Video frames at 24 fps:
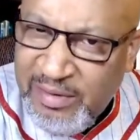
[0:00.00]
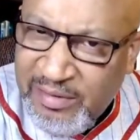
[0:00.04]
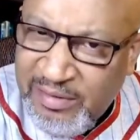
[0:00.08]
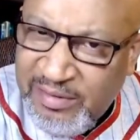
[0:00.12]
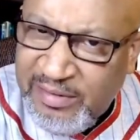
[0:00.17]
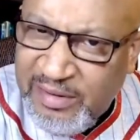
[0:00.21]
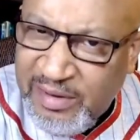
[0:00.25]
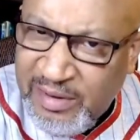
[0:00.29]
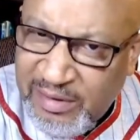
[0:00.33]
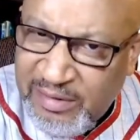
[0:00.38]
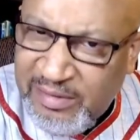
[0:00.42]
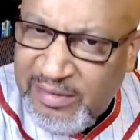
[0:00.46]

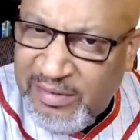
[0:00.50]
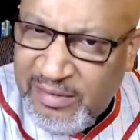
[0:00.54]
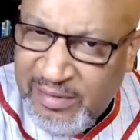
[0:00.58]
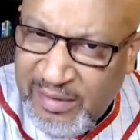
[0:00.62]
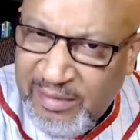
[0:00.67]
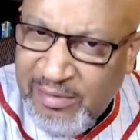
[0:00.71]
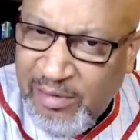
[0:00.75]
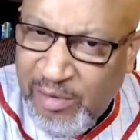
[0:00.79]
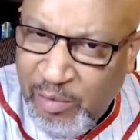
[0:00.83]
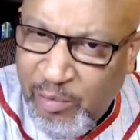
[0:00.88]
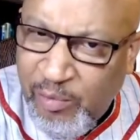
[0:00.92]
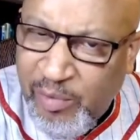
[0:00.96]
6th
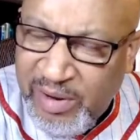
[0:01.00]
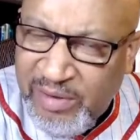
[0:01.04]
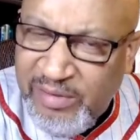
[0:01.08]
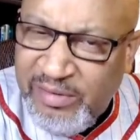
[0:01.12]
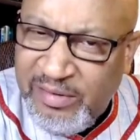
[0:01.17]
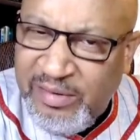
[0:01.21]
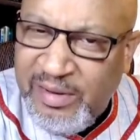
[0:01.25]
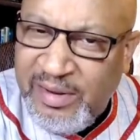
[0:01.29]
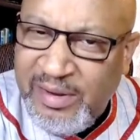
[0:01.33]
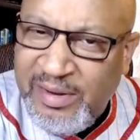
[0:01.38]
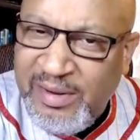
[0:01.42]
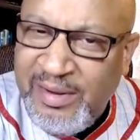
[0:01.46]
on
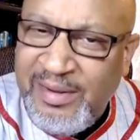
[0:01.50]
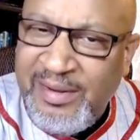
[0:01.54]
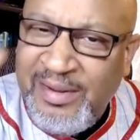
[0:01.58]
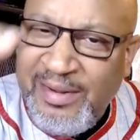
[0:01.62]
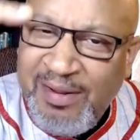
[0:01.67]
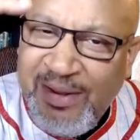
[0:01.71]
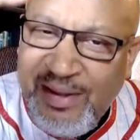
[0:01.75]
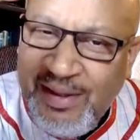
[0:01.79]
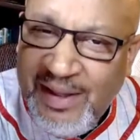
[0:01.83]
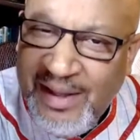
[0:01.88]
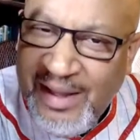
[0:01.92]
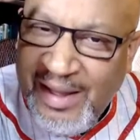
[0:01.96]
Wednesday,
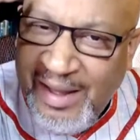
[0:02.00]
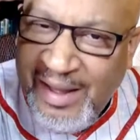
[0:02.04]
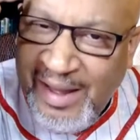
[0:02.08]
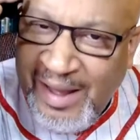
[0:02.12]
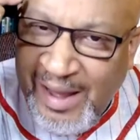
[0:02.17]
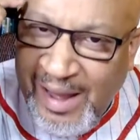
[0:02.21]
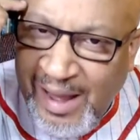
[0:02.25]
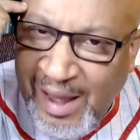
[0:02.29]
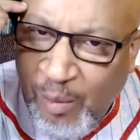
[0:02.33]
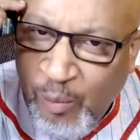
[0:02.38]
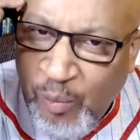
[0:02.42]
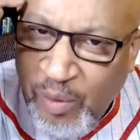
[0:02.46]

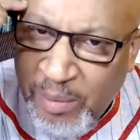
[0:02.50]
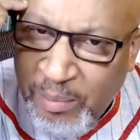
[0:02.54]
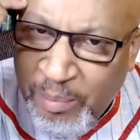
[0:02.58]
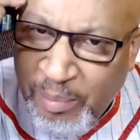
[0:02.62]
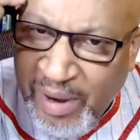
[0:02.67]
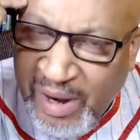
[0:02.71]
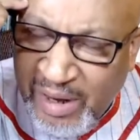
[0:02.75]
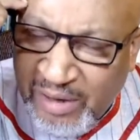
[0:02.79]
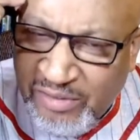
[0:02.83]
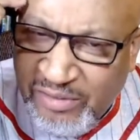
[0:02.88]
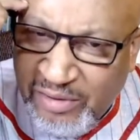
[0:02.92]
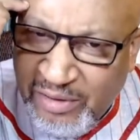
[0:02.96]
I went
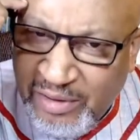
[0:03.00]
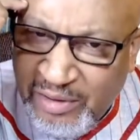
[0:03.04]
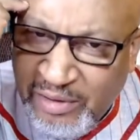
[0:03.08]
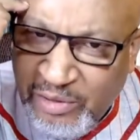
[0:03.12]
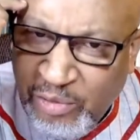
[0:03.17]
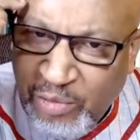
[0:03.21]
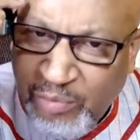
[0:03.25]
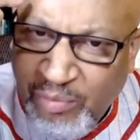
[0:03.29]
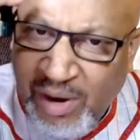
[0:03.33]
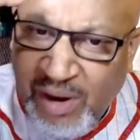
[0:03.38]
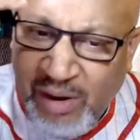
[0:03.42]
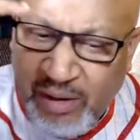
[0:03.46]
back to the
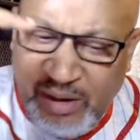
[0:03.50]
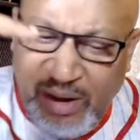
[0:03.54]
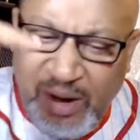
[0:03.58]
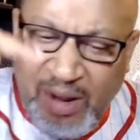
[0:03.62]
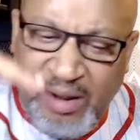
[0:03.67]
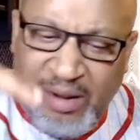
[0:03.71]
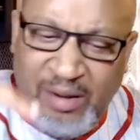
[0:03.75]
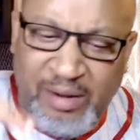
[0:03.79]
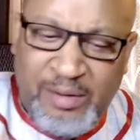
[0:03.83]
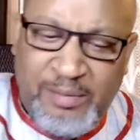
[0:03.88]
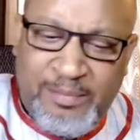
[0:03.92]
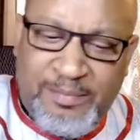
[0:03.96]
Little Rock
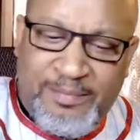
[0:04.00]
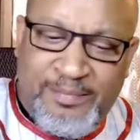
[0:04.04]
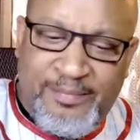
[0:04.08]
Nine.